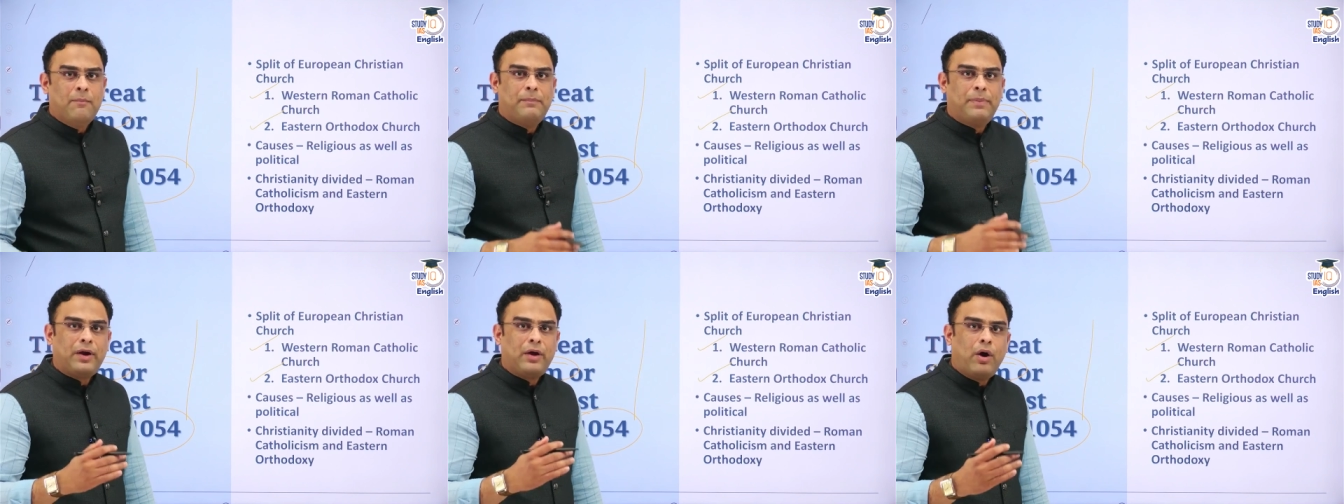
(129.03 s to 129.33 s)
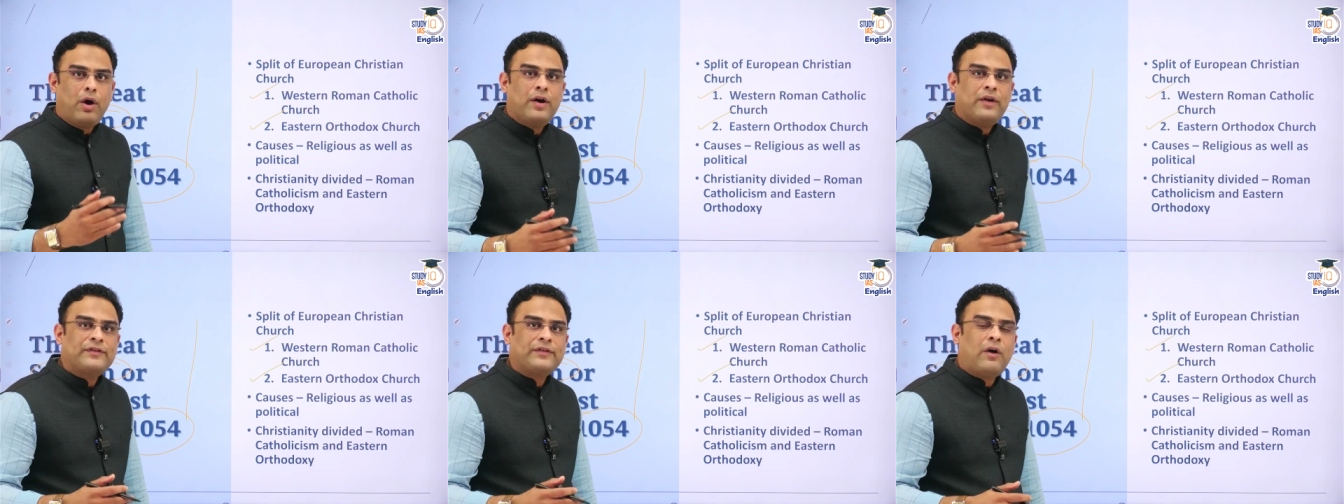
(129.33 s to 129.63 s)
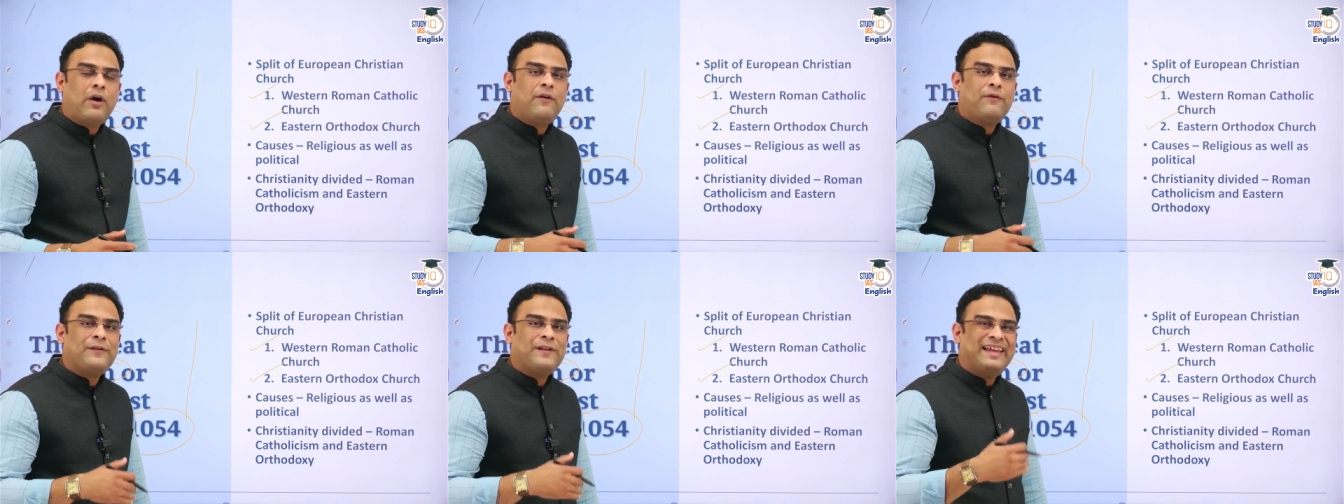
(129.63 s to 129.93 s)
Because
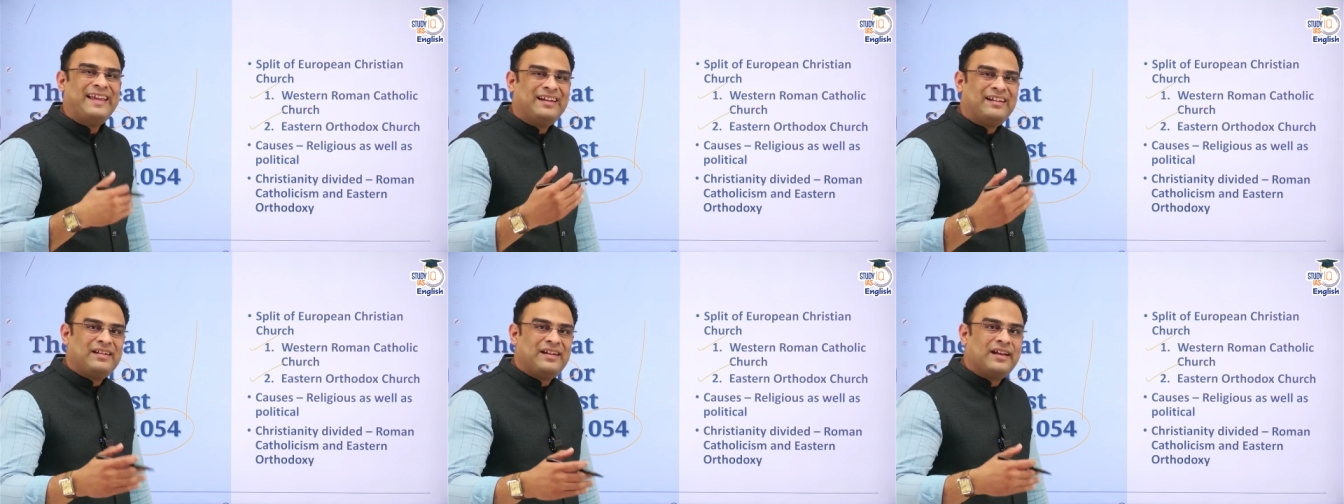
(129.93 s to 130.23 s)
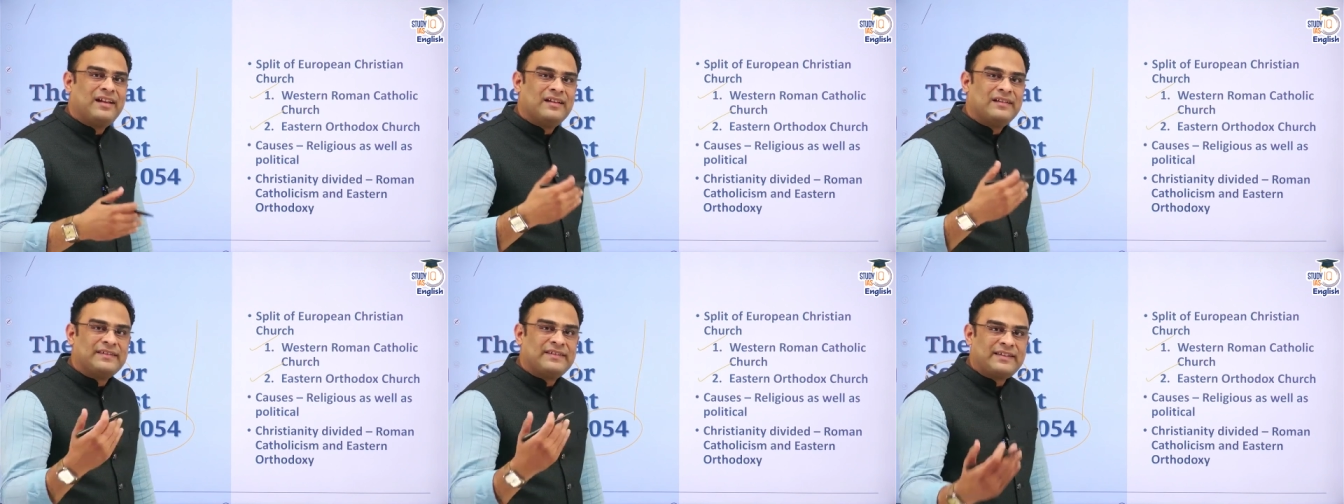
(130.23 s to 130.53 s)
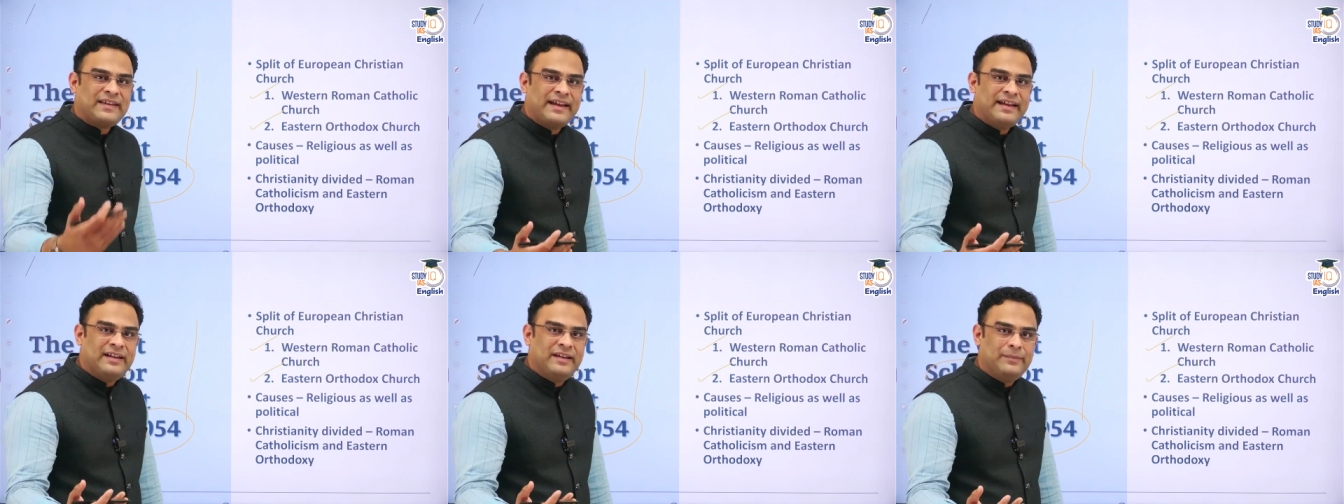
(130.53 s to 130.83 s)
of
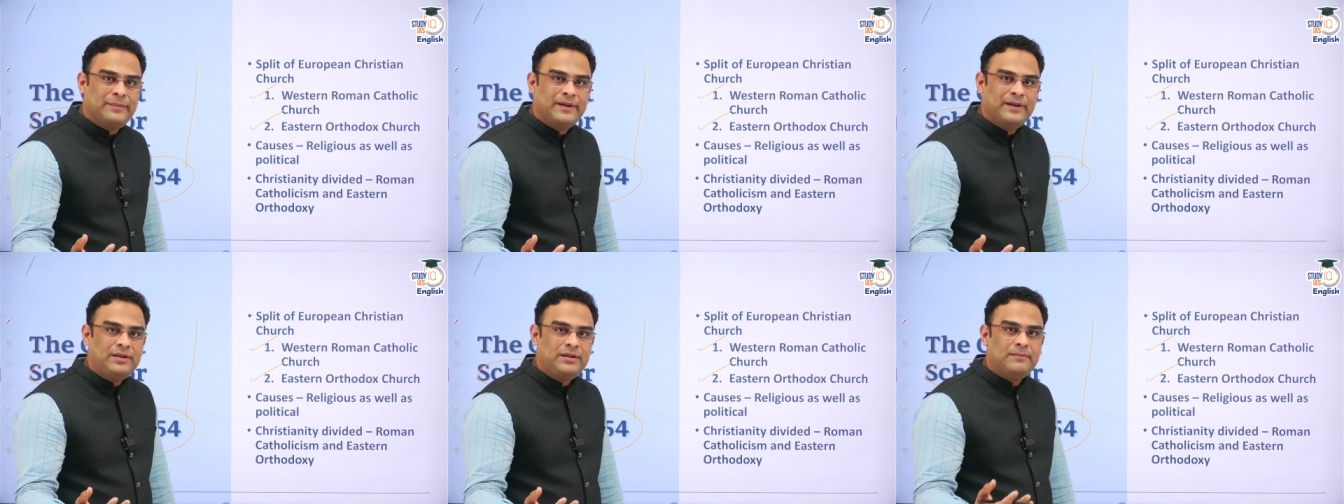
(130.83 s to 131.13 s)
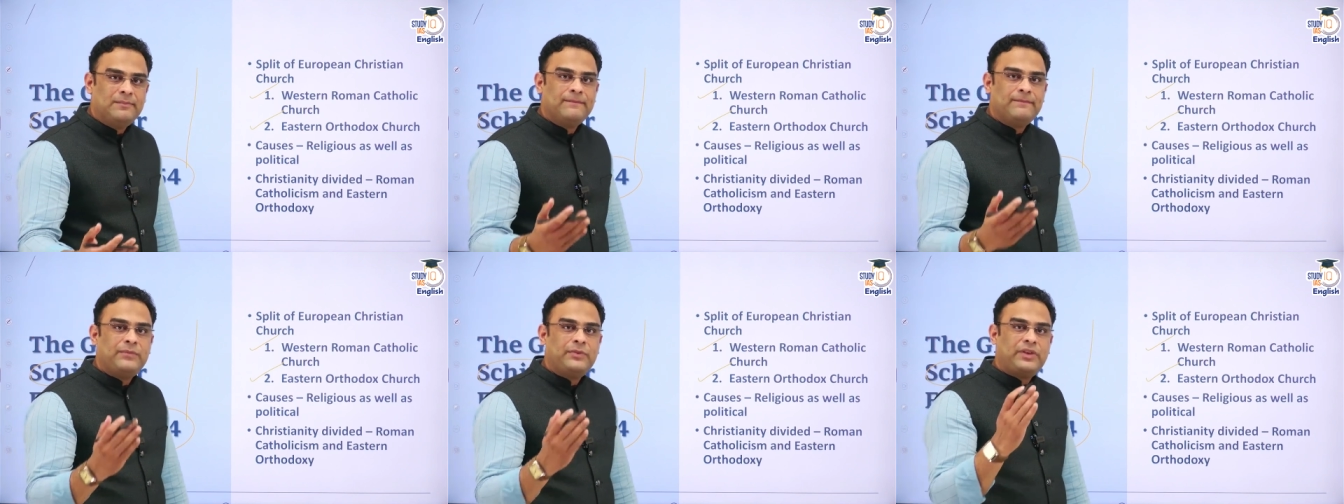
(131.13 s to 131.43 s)
irreconcilable